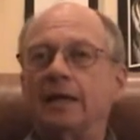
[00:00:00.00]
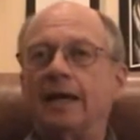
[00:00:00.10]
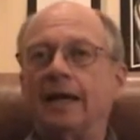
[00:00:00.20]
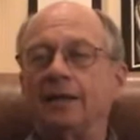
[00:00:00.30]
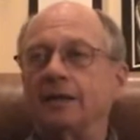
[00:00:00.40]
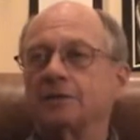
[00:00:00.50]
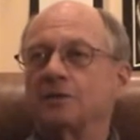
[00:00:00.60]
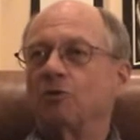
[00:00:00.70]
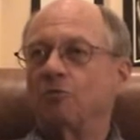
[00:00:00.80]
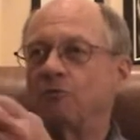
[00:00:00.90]
and these
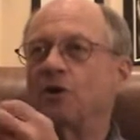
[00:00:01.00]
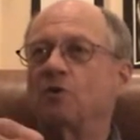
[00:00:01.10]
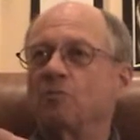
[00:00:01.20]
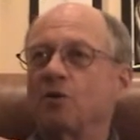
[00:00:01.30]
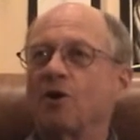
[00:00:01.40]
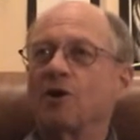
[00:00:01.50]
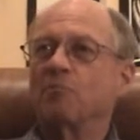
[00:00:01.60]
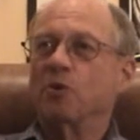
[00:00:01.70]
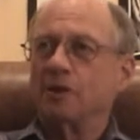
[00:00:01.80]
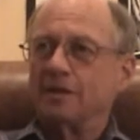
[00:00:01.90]
little foam
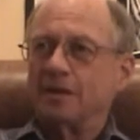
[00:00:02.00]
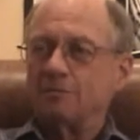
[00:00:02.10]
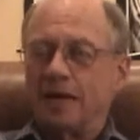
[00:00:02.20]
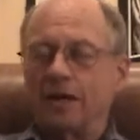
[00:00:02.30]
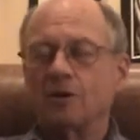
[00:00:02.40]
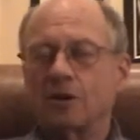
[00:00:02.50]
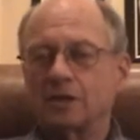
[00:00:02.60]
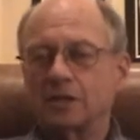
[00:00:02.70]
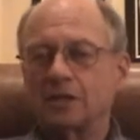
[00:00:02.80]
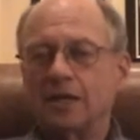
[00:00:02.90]
cardboard type egg
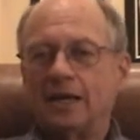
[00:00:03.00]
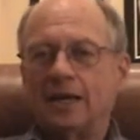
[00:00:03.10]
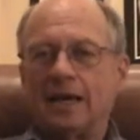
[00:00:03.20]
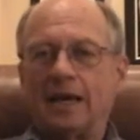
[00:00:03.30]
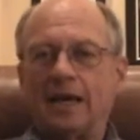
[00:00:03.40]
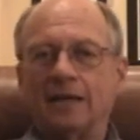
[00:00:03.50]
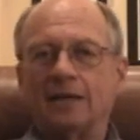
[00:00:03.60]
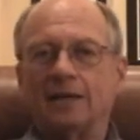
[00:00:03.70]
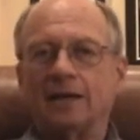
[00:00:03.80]
cartons. And